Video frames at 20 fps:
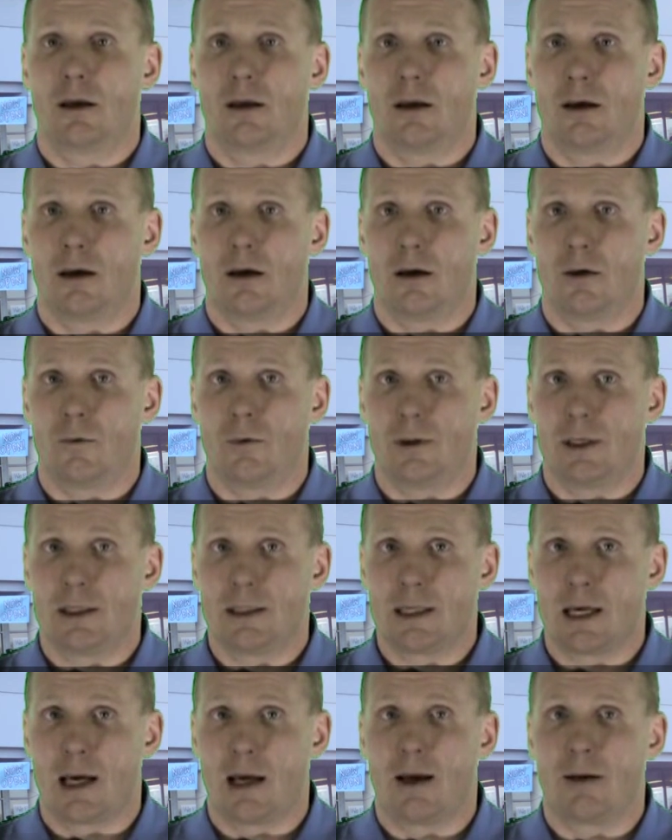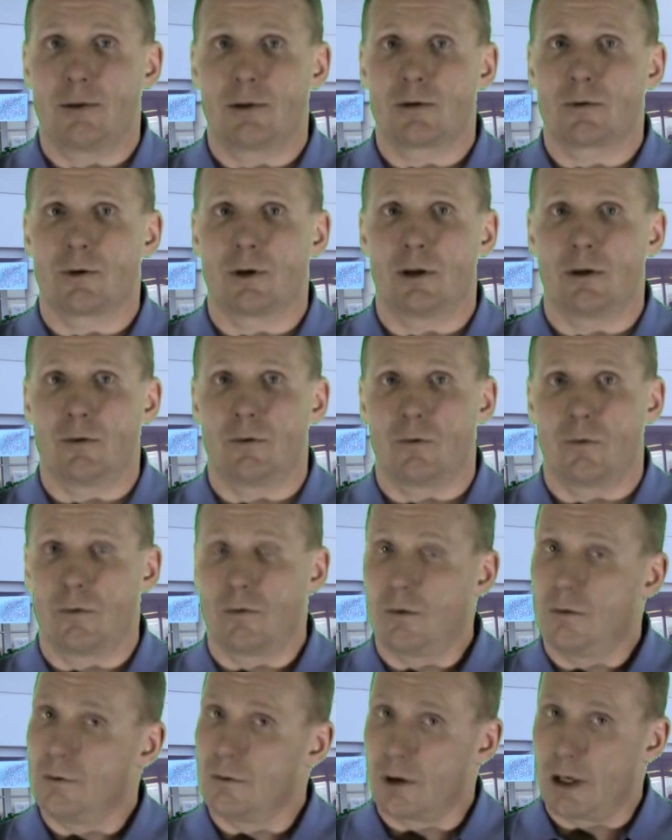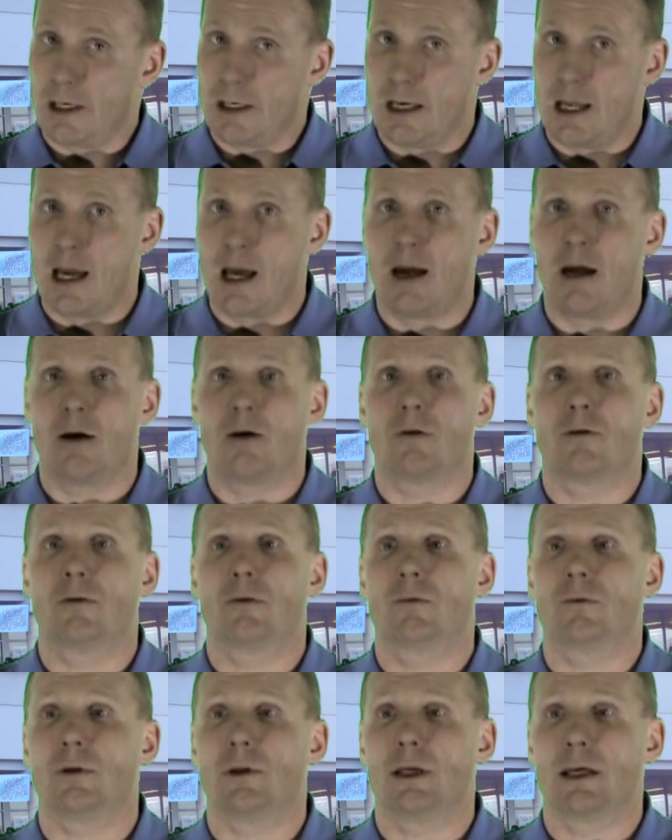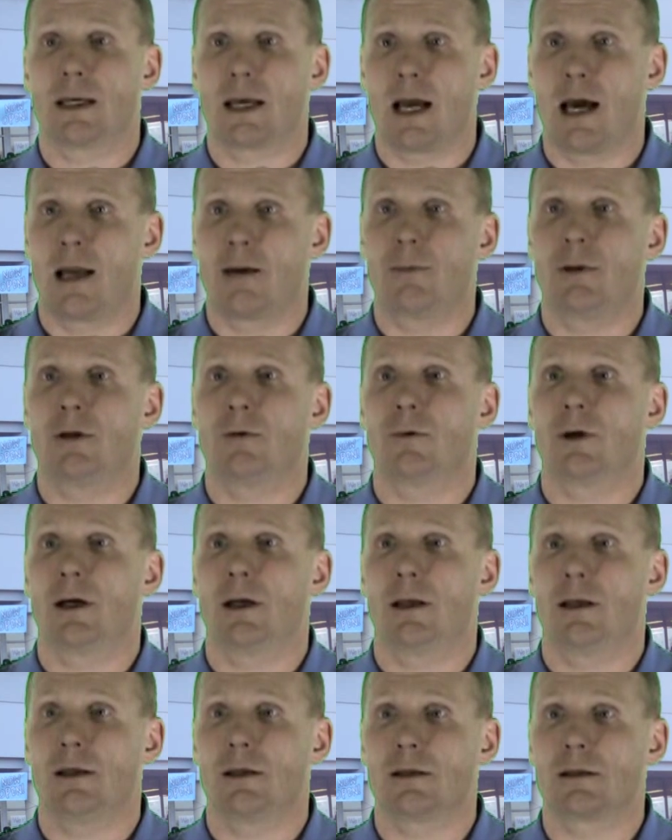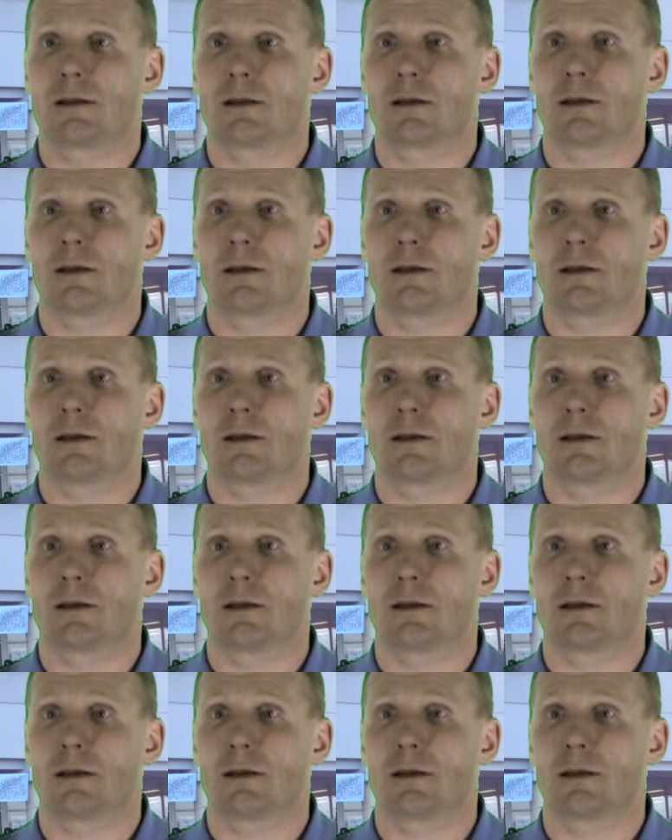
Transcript: uh, with the times we're in right now, with the economy the way it is.